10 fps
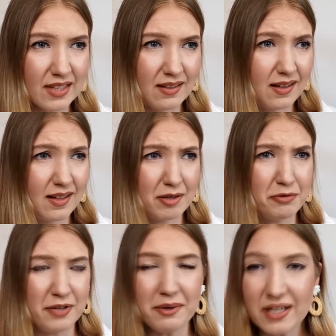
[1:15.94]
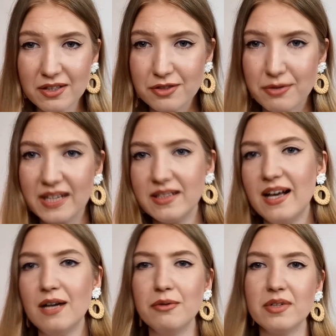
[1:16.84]
very good right
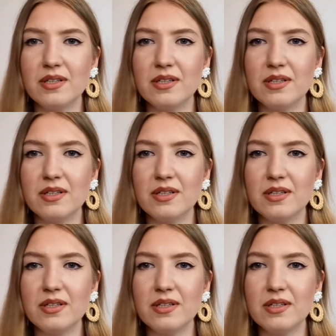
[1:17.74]
now.